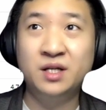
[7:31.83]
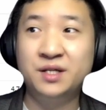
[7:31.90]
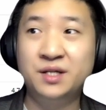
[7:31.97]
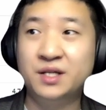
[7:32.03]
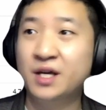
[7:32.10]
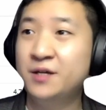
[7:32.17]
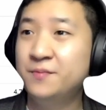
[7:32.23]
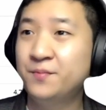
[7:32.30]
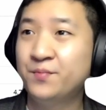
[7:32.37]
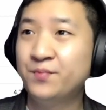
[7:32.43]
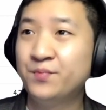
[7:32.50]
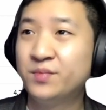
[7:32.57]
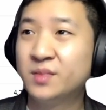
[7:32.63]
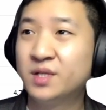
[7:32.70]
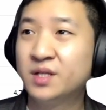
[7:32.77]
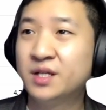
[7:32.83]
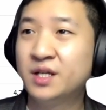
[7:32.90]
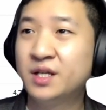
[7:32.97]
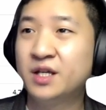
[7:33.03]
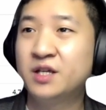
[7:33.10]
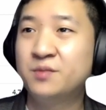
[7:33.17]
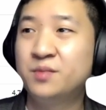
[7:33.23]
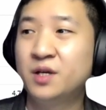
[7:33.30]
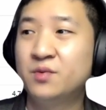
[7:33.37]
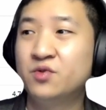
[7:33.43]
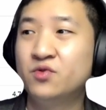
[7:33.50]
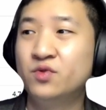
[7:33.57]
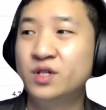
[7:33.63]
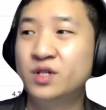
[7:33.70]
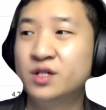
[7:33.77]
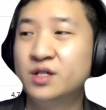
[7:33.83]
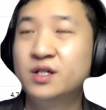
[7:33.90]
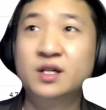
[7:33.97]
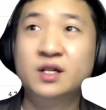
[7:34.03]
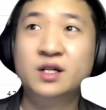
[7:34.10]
this guy? Sidekick by Google.